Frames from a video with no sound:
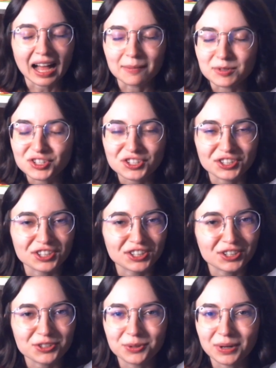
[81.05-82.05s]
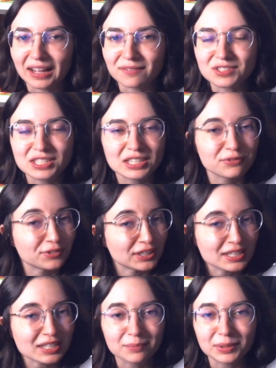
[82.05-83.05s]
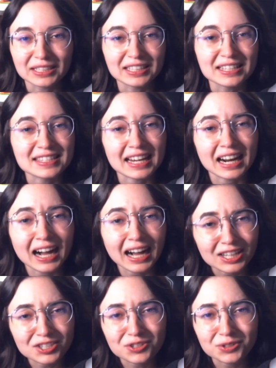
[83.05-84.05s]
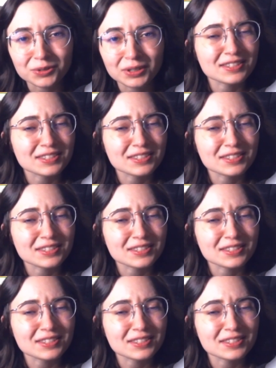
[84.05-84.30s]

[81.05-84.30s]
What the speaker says: I'm sure you have different opinions than I do.